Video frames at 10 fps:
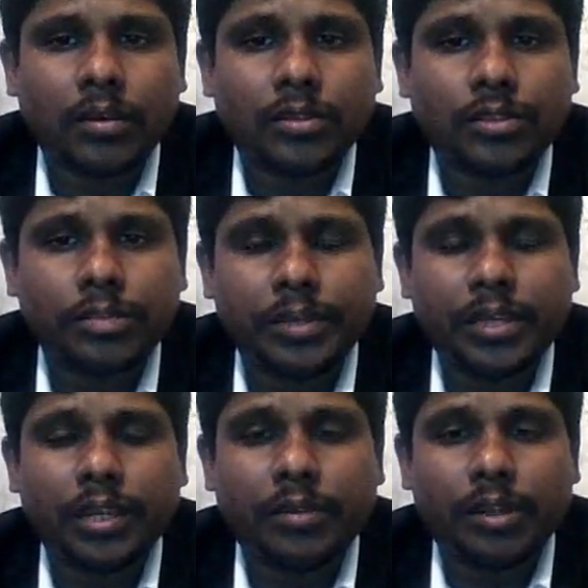
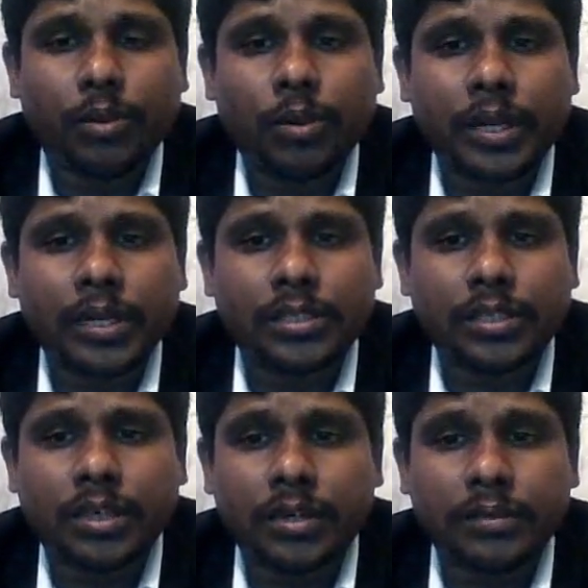Typically, when you look at
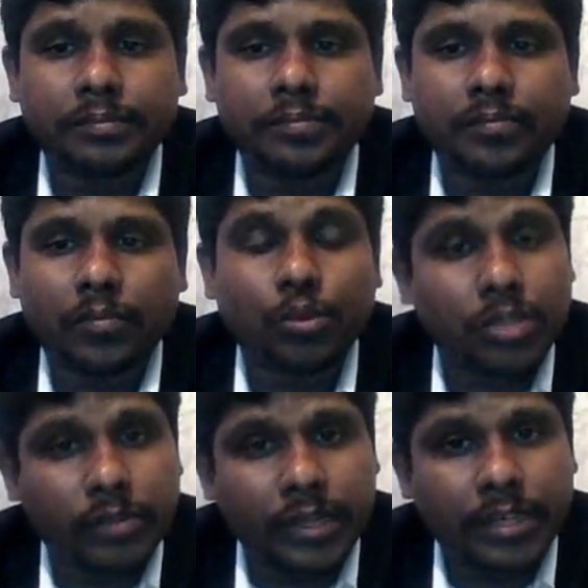most
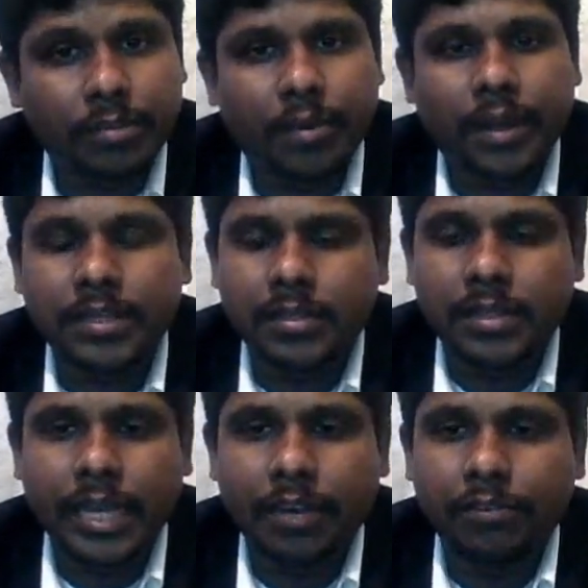of the enterprise, they
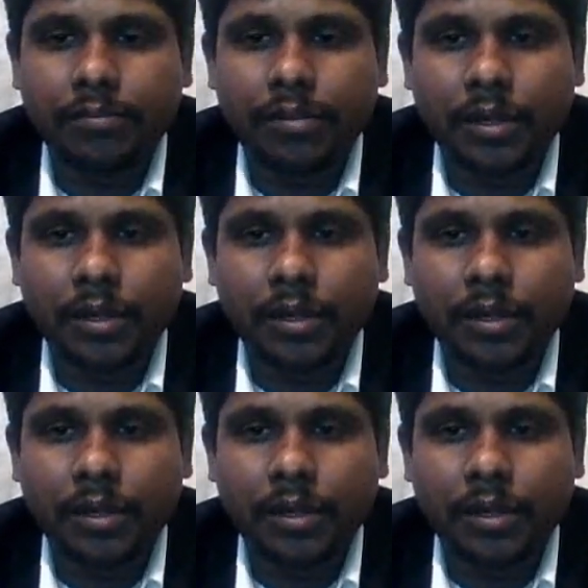have